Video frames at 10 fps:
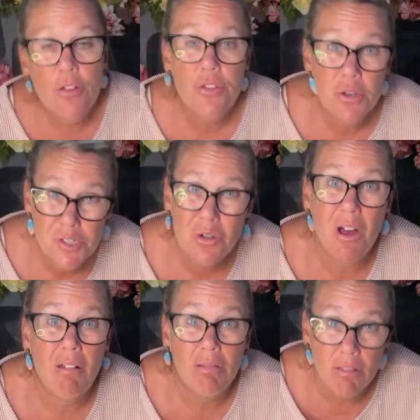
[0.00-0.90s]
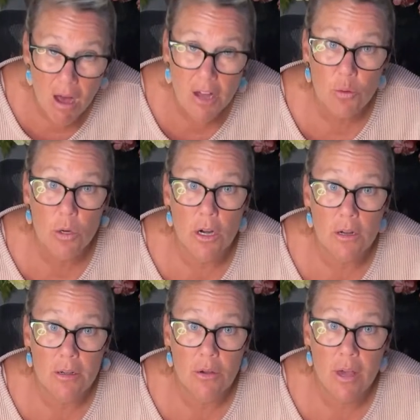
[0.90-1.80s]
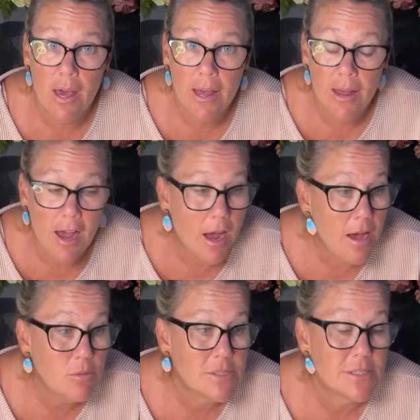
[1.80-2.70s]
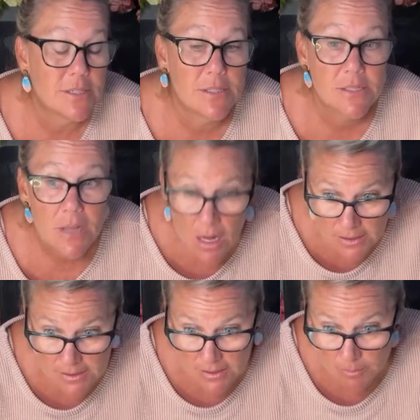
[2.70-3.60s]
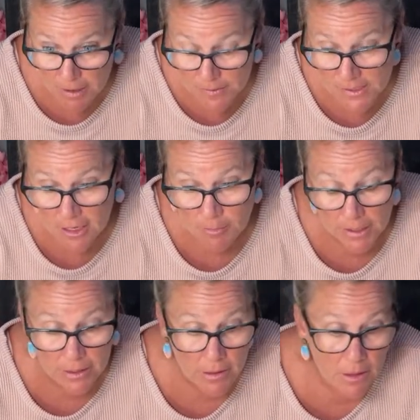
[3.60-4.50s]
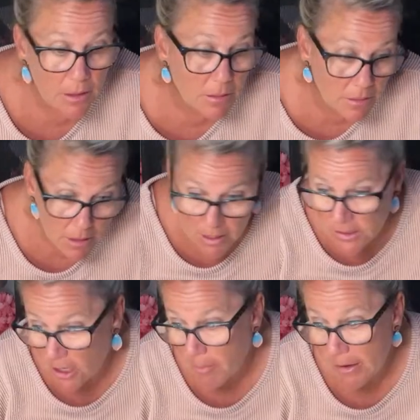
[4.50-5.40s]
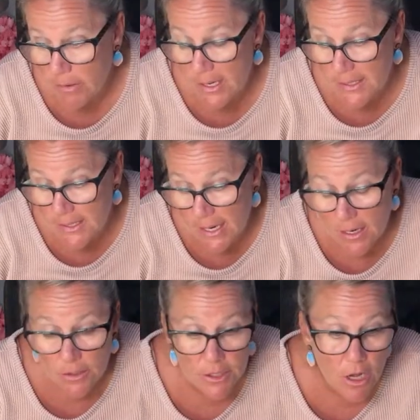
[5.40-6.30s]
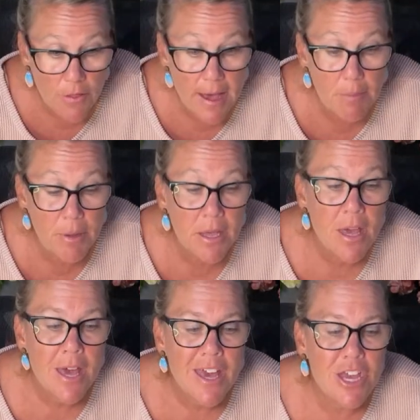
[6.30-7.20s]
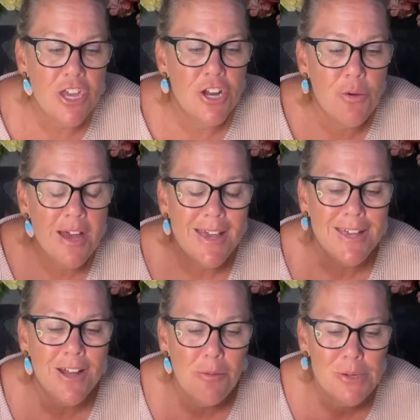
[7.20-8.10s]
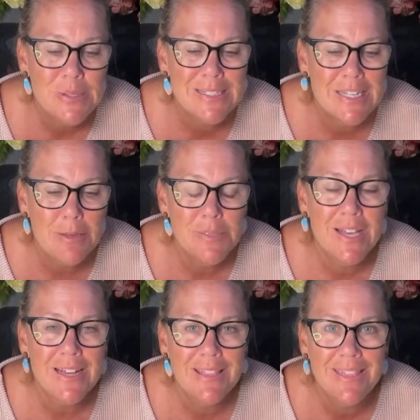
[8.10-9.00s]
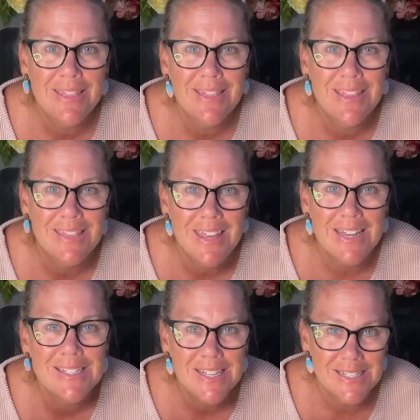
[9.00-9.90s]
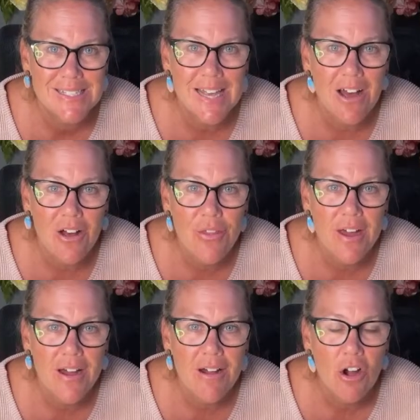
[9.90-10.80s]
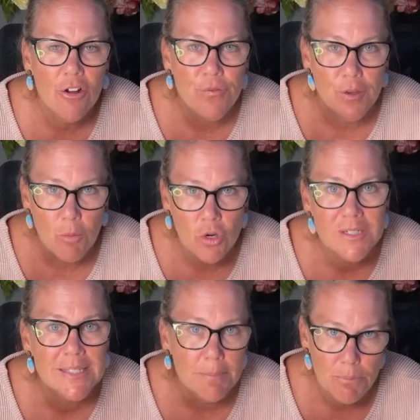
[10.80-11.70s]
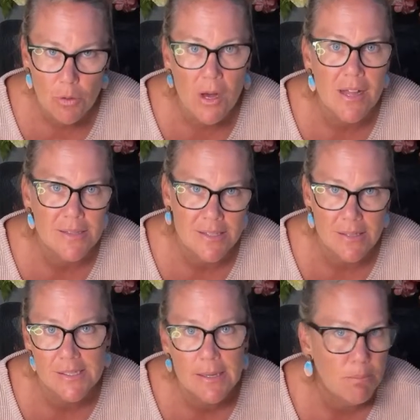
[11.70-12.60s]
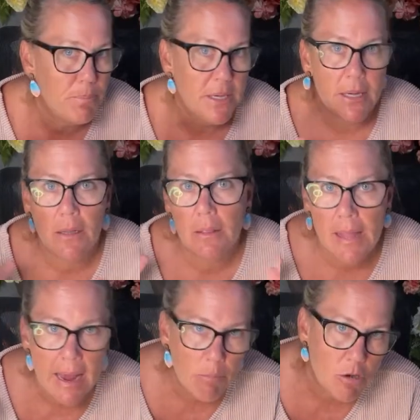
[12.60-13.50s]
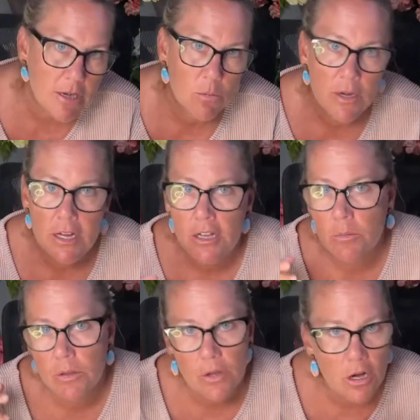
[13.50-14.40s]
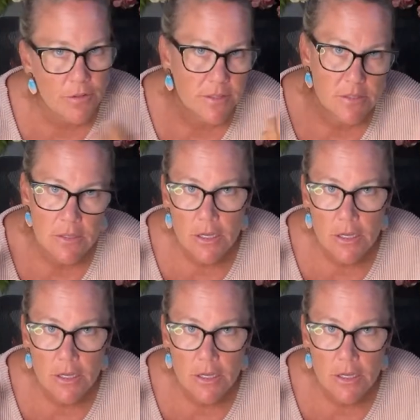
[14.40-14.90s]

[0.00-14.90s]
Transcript: those are a lot of work. Okay, I was exhausted by the time I lugged all my wreaths down and all that. But you know what? It almost seems like the things that sell there are the more simple ones than some big elaborate wreath with all this